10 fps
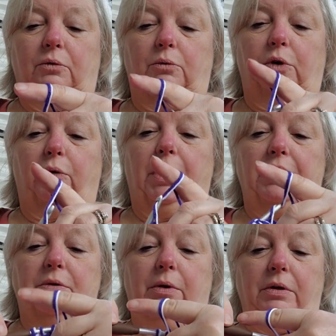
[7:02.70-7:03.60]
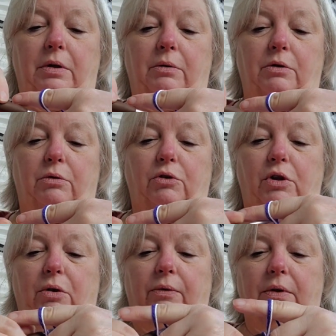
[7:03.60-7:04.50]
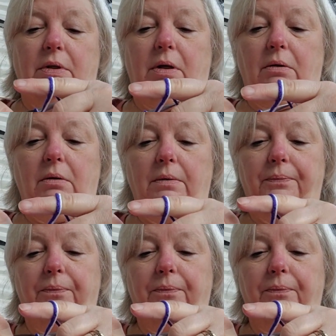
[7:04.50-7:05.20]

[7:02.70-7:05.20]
With granny squares, I always crochet over the tails.